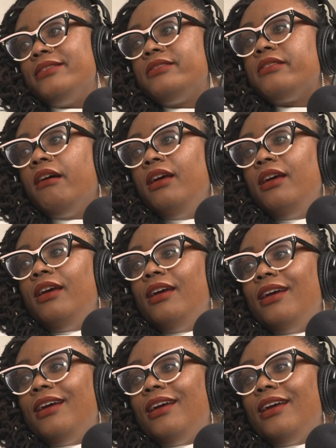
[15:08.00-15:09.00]
Bro, you
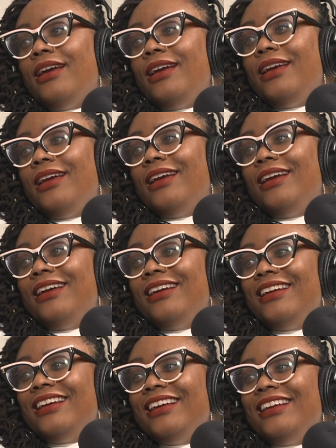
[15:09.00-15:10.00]
think that
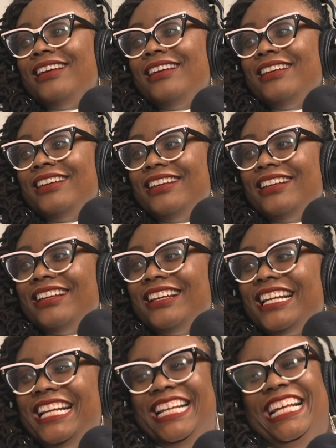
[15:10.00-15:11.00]
Ghost, Tasha, and
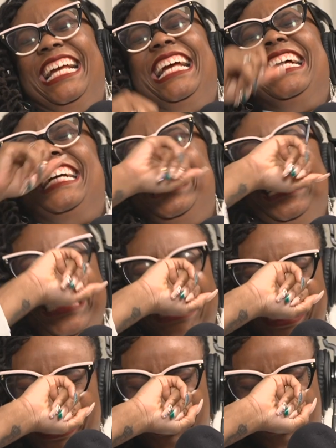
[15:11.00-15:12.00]
Angela
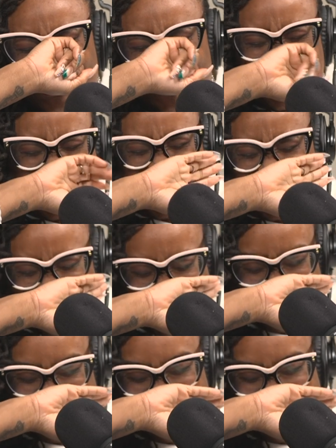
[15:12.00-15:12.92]
Valdez is like a new thing?